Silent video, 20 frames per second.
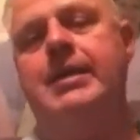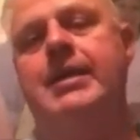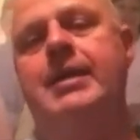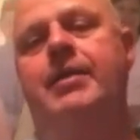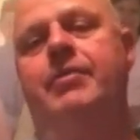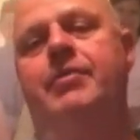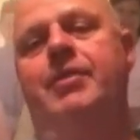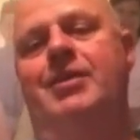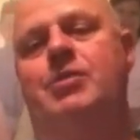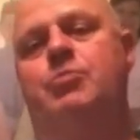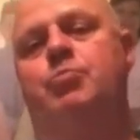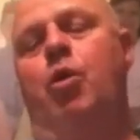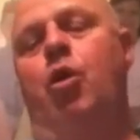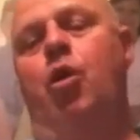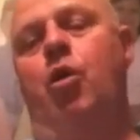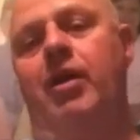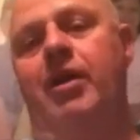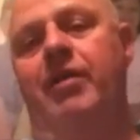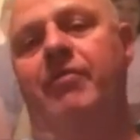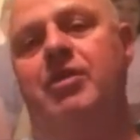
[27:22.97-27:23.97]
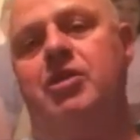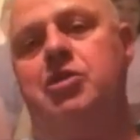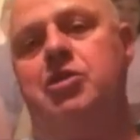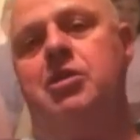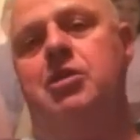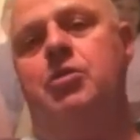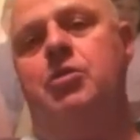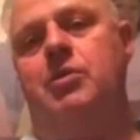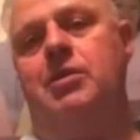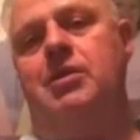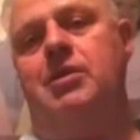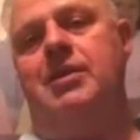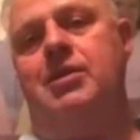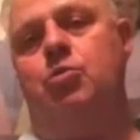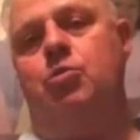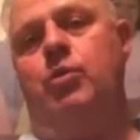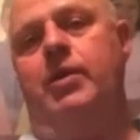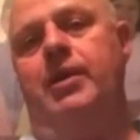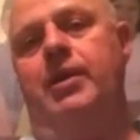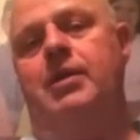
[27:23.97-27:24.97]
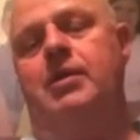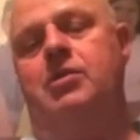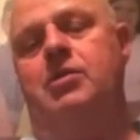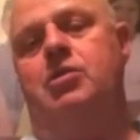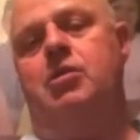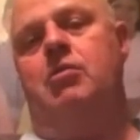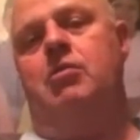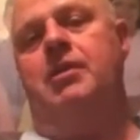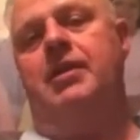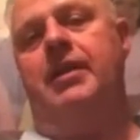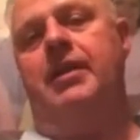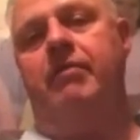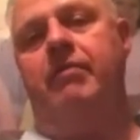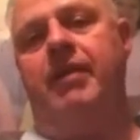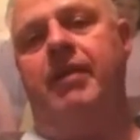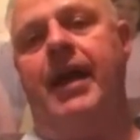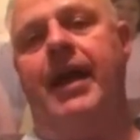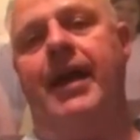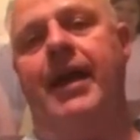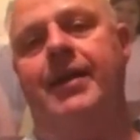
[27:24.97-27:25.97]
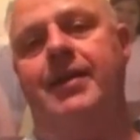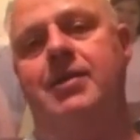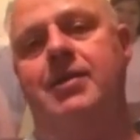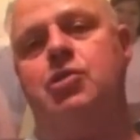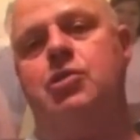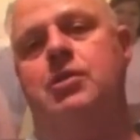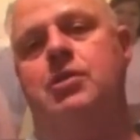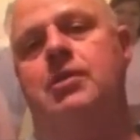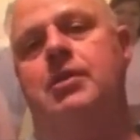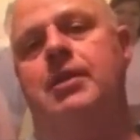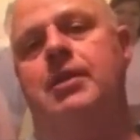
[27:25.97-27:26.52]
that's part of it too. Is we can certainly give guidance and